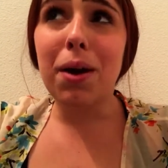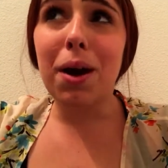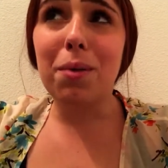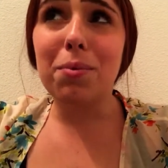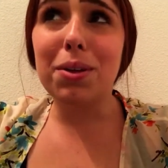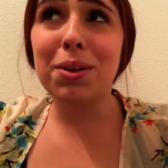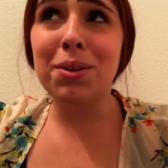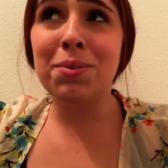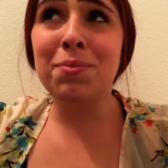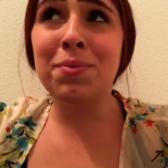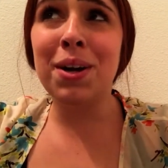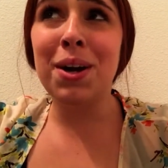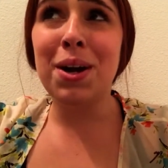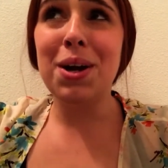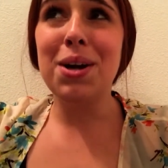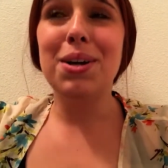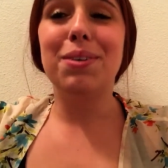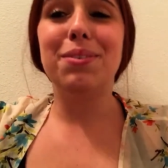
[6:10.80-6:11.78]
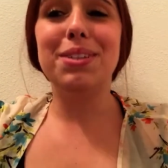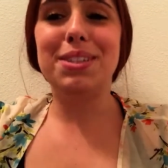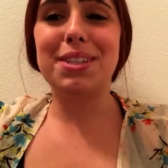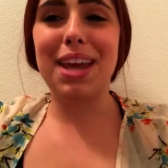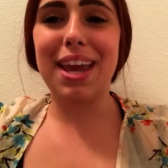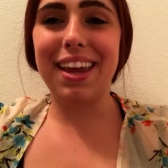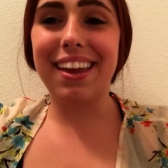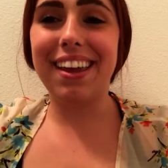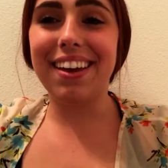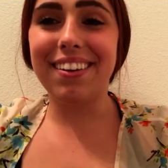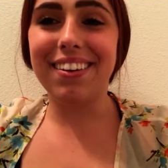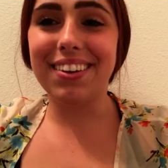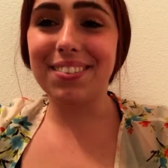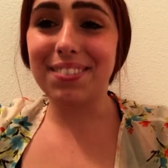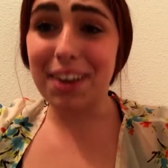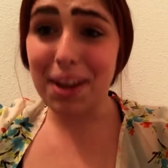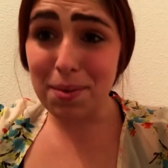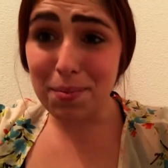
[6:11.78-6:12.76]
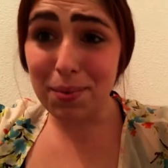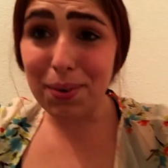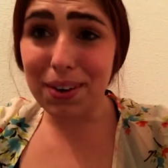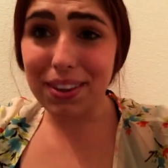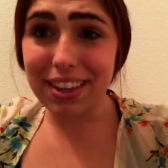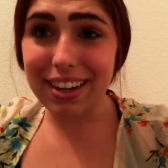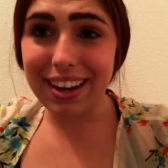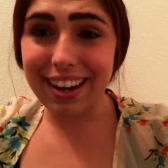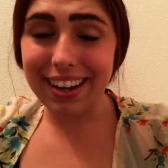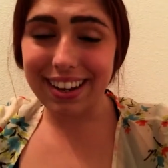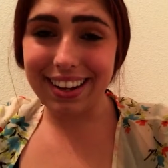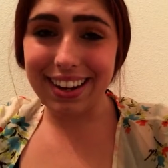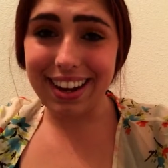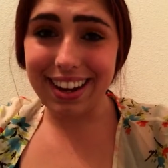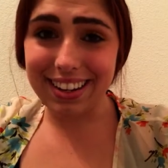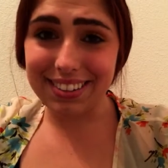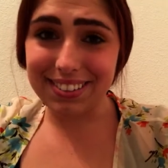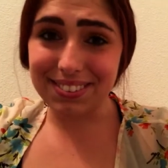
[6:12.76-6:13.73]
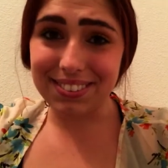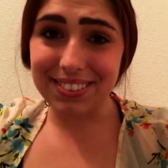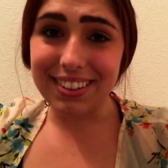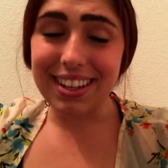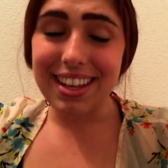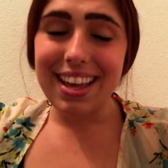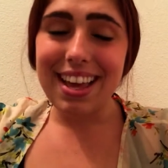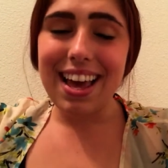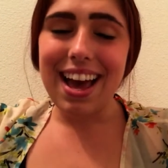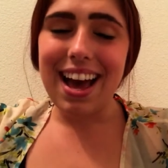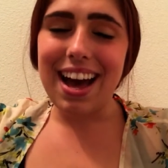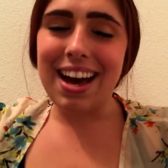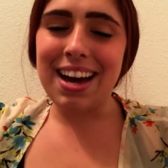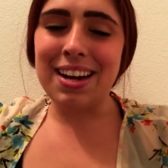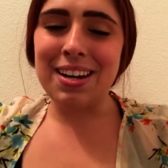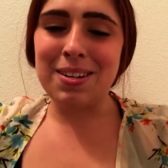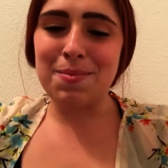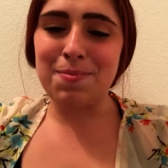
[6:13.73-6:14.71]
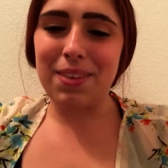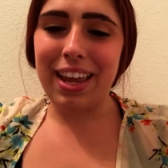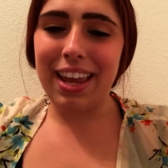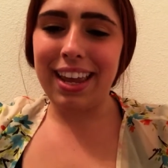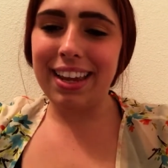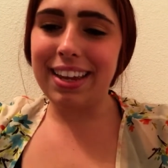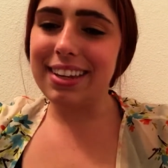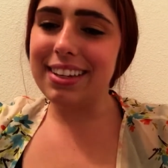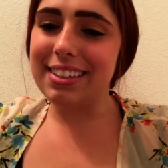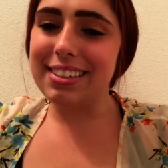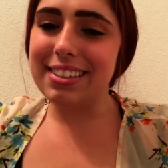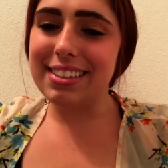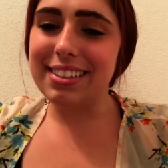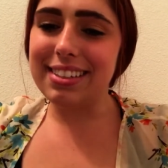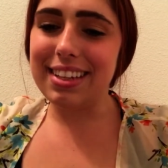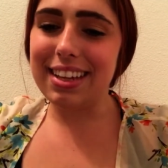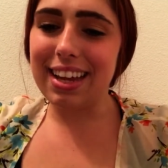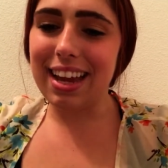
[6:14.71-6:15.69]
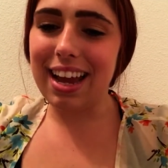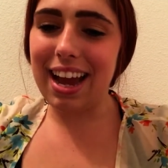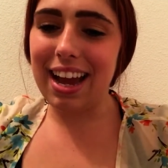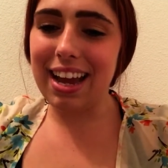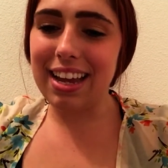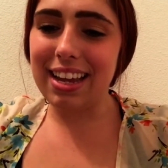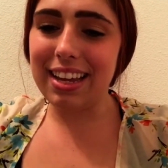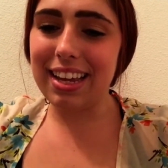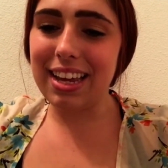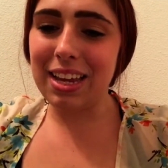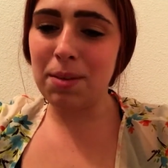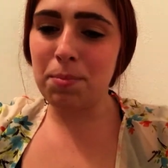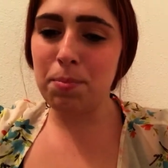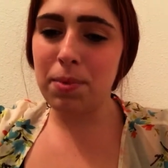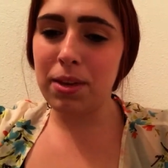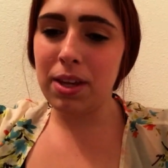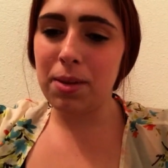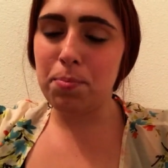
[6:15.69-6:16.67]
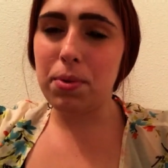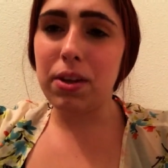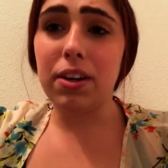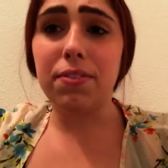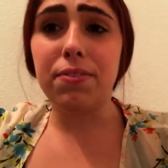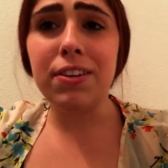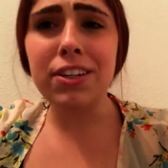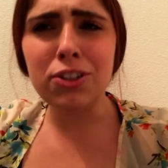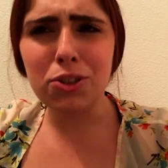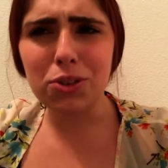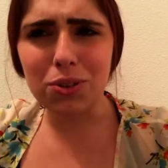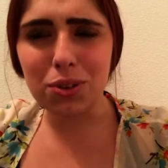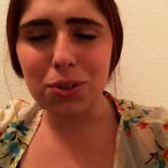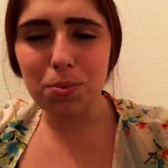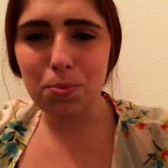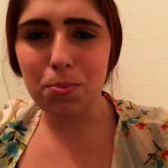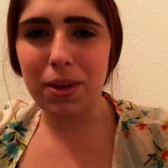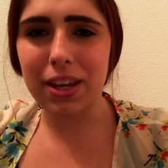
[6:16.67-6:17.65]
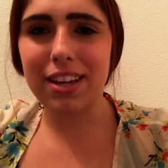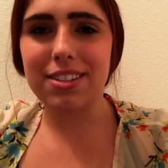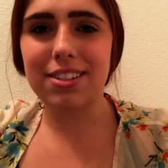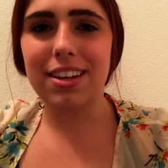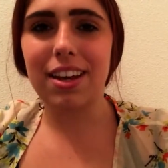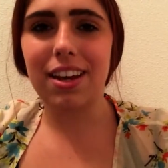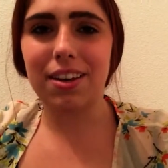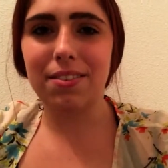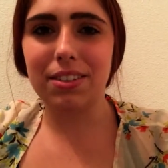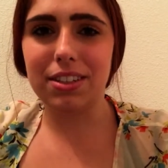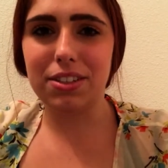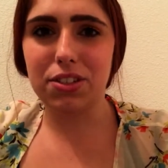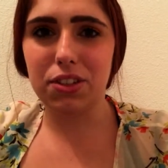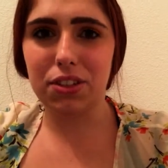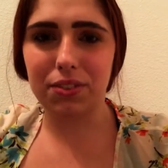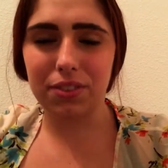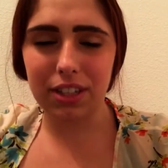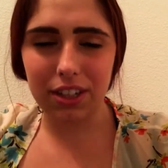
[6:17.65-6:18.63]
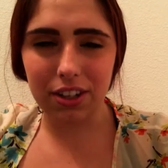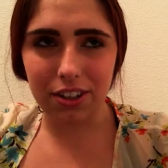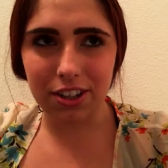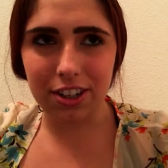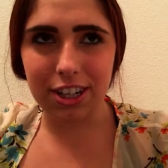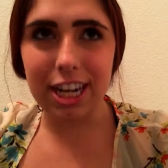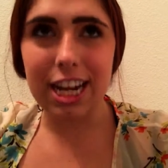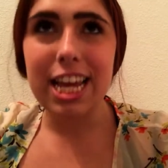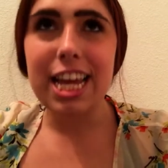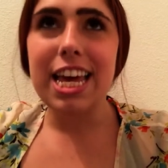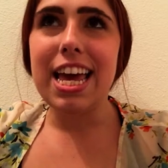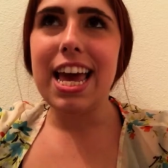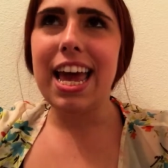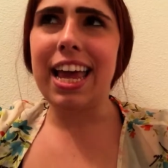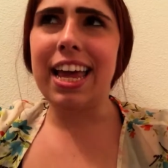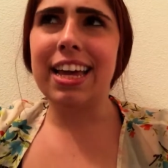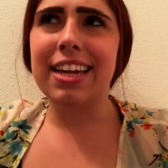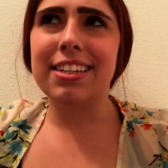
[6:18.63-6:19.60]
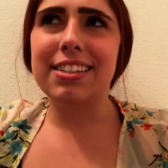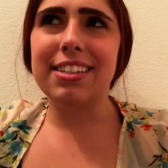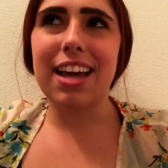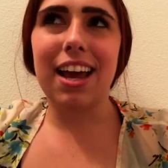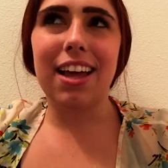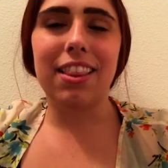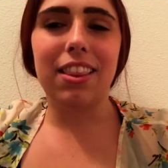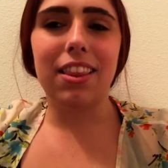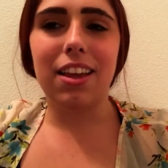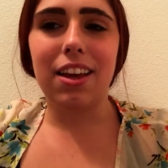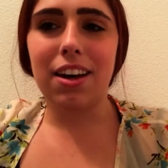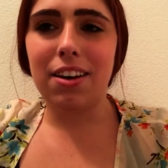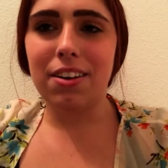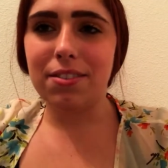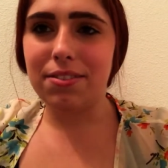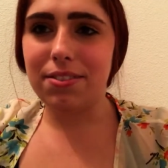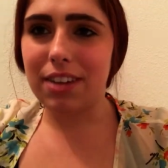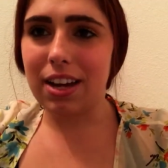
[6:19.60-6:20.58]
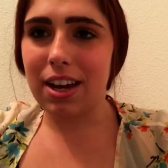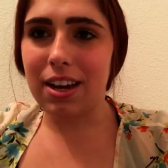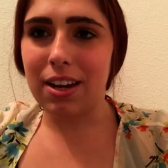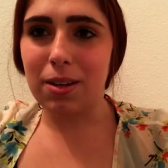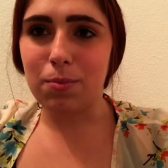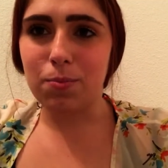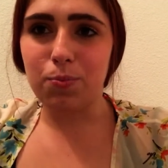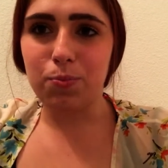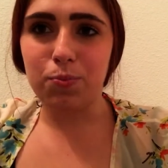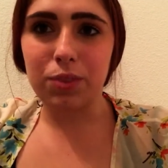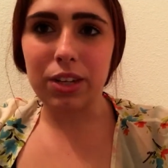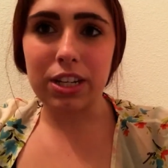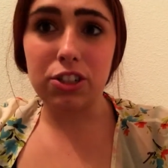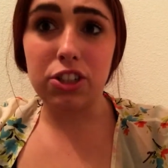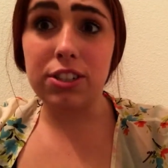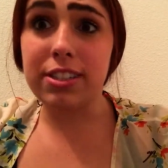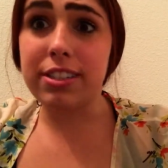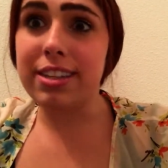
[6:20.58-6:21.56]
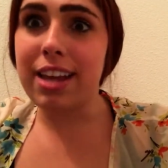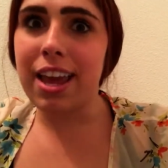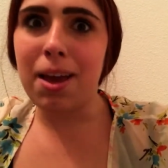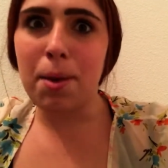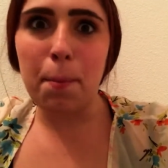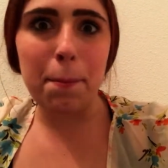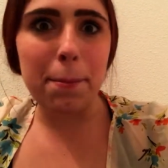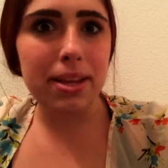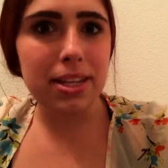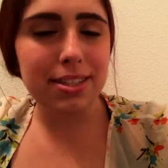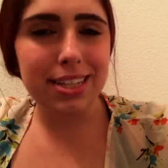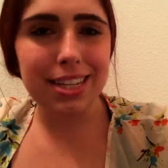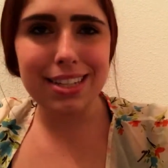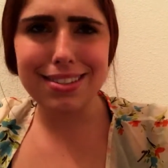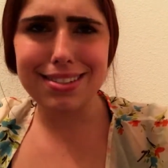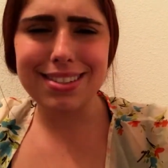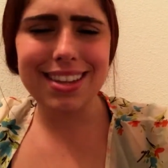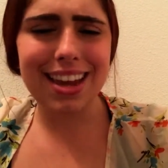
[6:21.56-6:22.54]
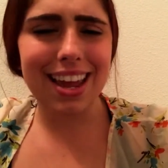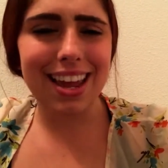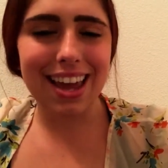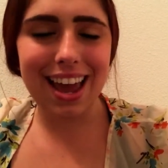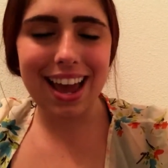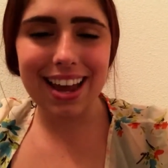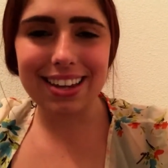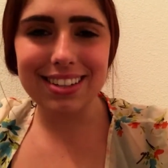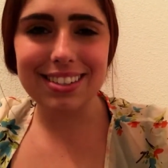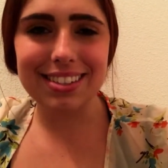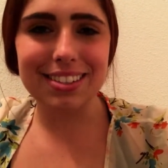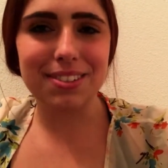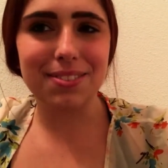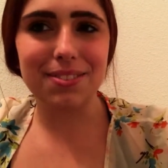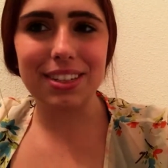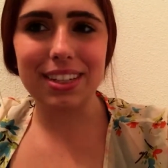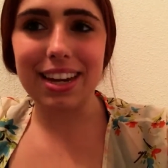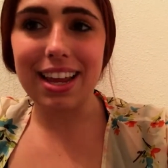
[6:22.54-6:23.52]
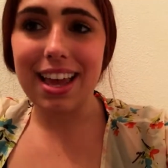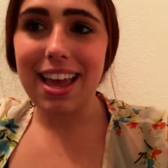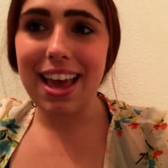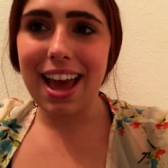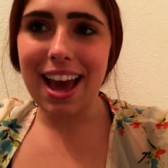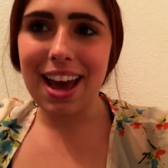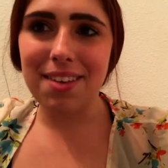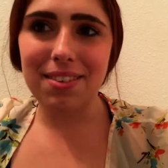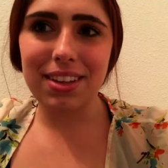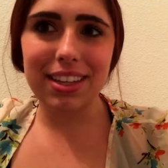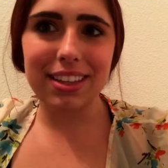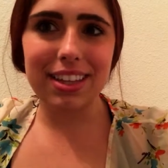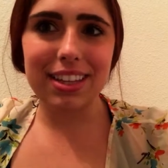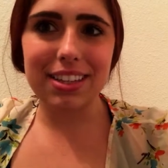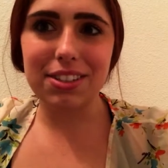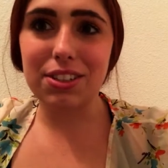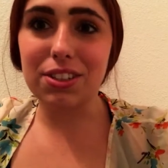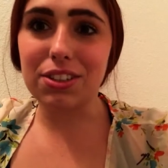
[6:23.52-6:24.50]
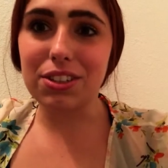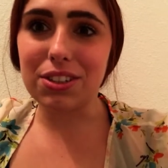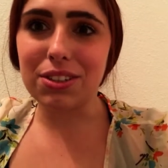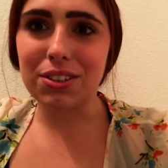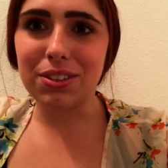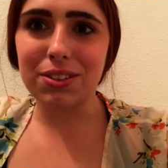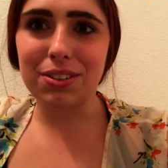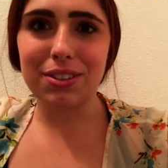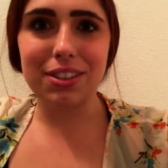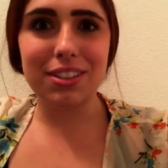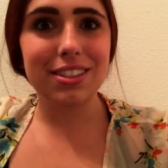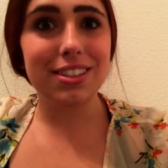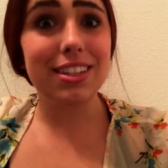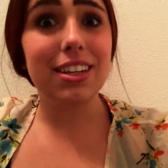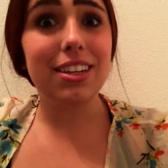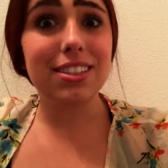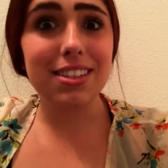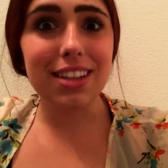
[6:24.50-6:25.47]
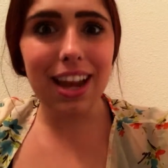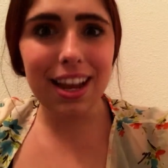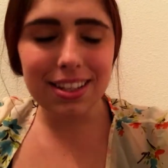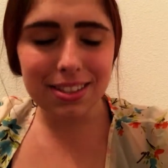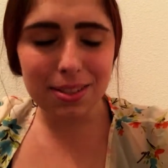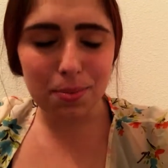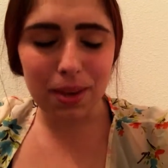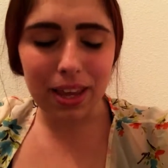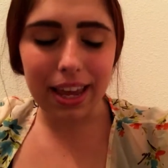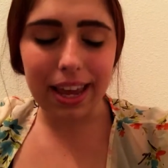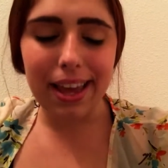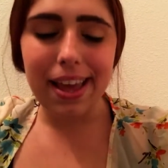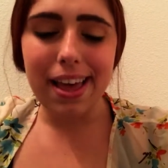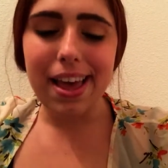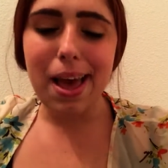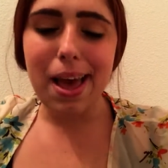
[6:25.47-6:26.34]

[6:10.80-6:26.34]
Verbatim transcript: problem with taking on way more than I can handle. Um, and it can be beneficial because I have a servant heart and I love um, just staying busy and staying active and having things to do just excites me.